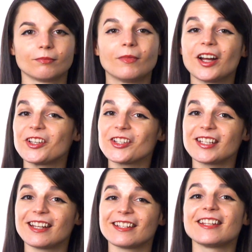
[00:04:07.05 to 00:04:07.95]

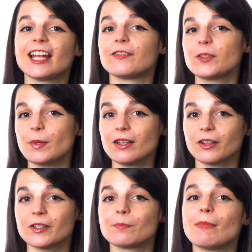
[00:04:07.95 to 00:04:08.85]
Understanding native
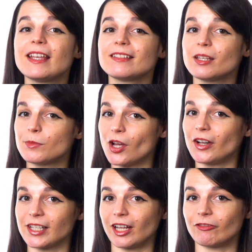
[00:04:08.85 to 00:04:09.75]
speakers may seem
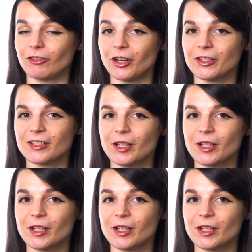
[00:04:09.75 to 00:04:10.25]
daunting at first,